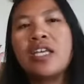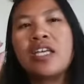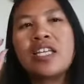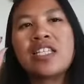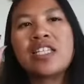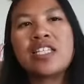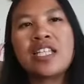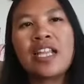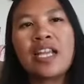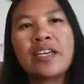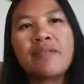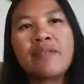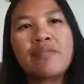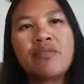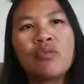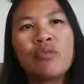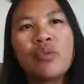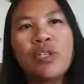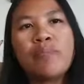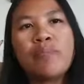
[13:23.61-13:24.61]
It's
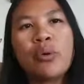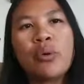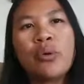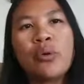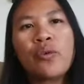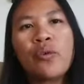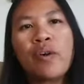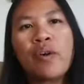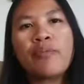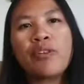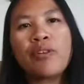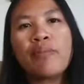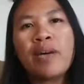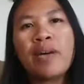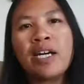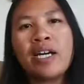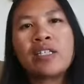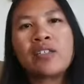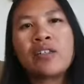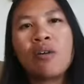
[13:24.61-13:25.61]
like reprogram your
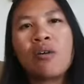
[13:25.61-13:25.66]
mind.